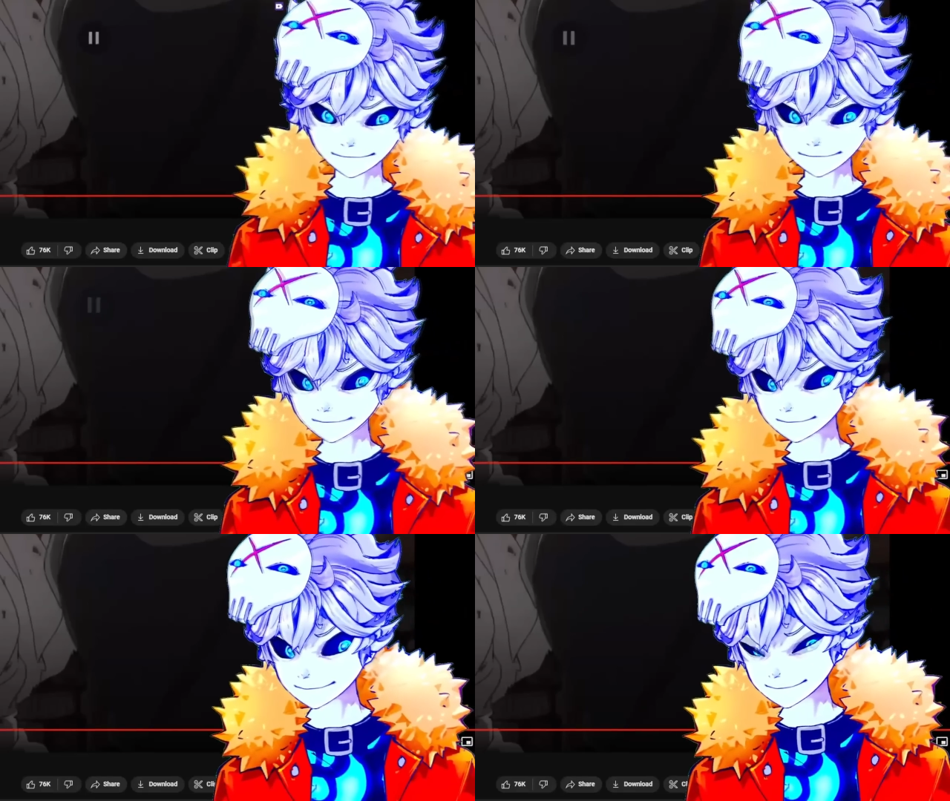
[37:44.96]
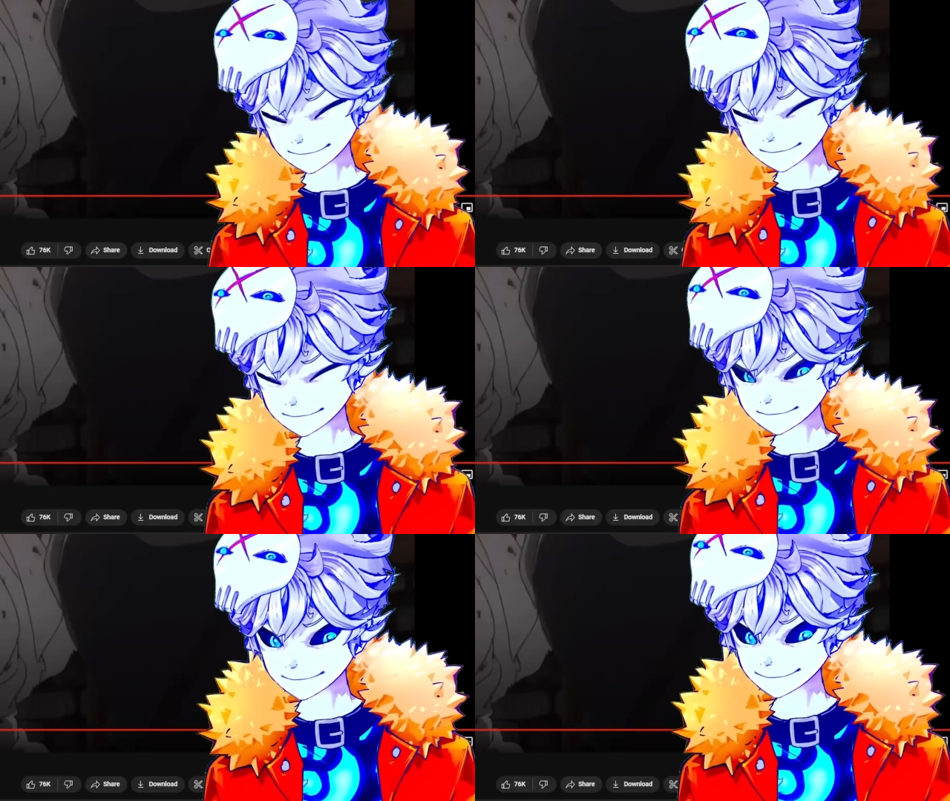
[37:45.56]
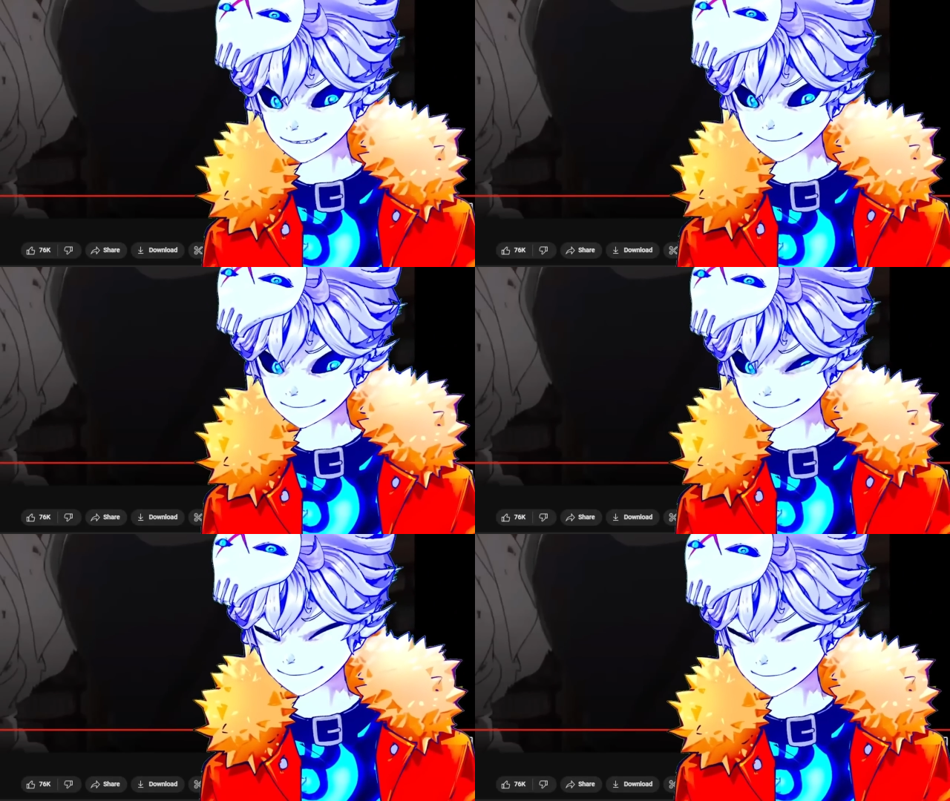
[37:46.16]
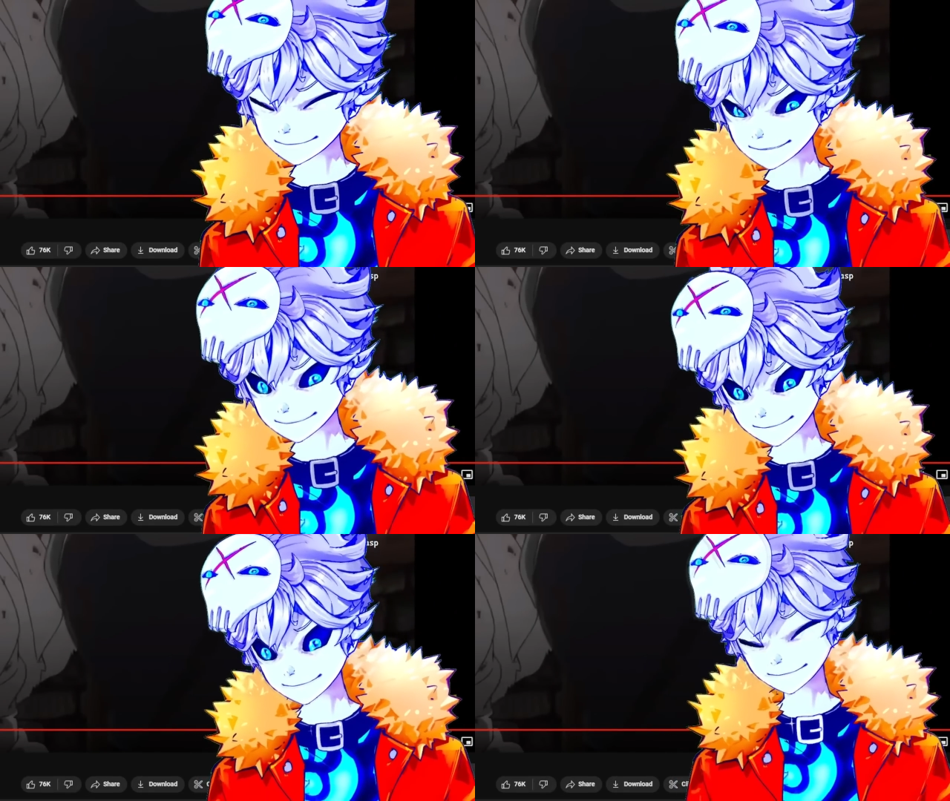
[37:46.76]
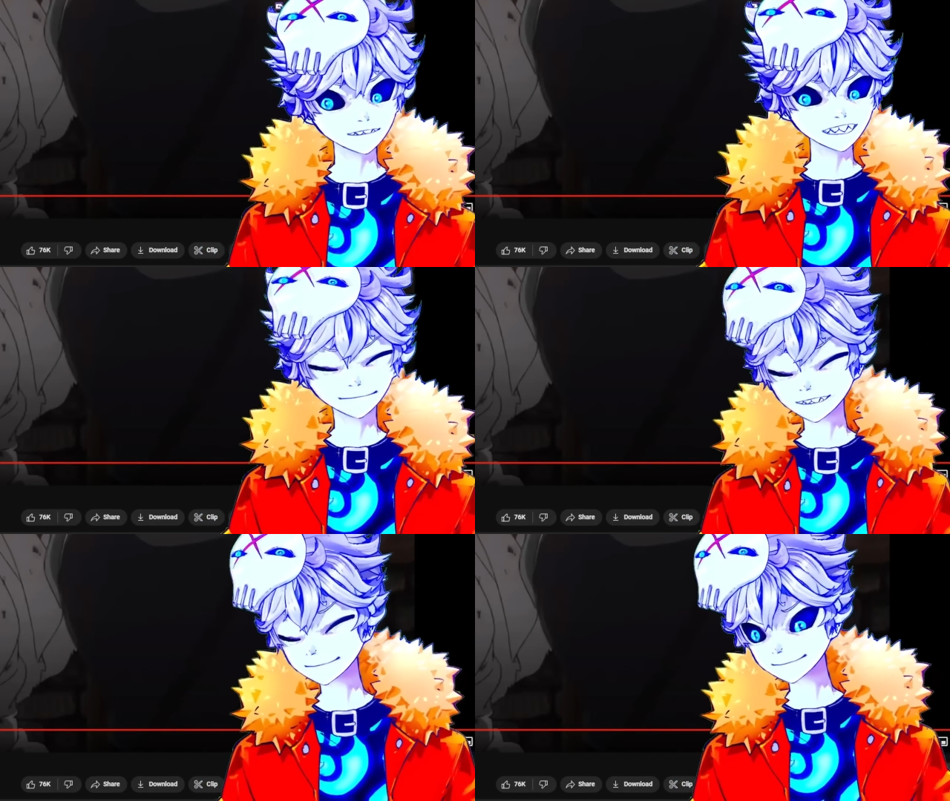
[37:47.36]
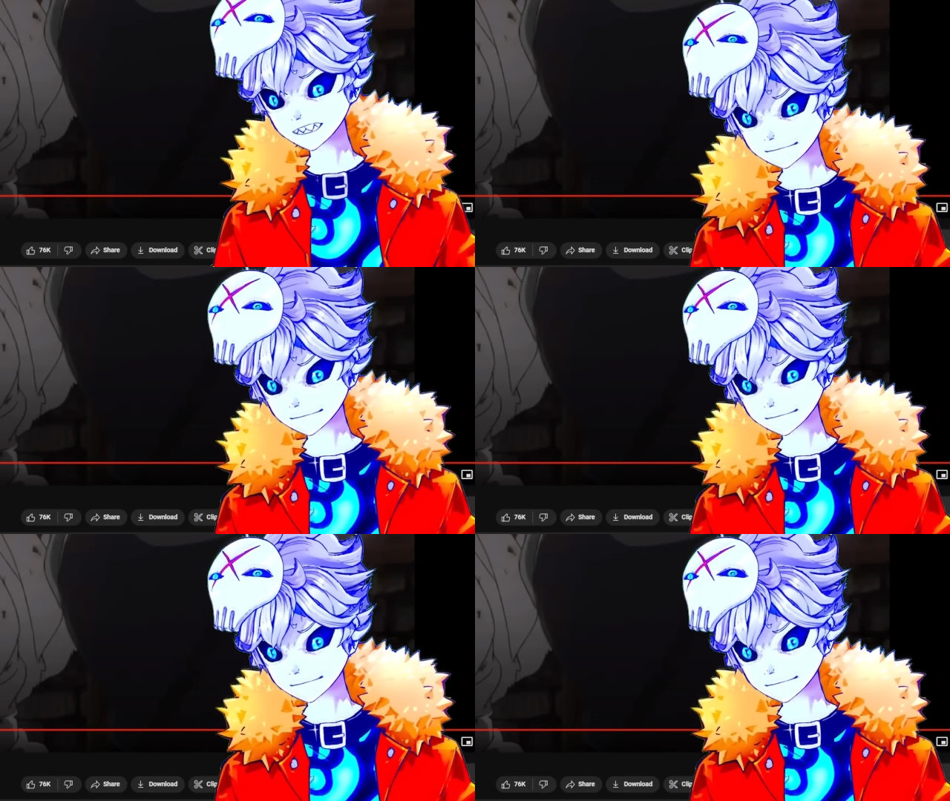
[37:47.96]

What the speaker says: (no speaker visible)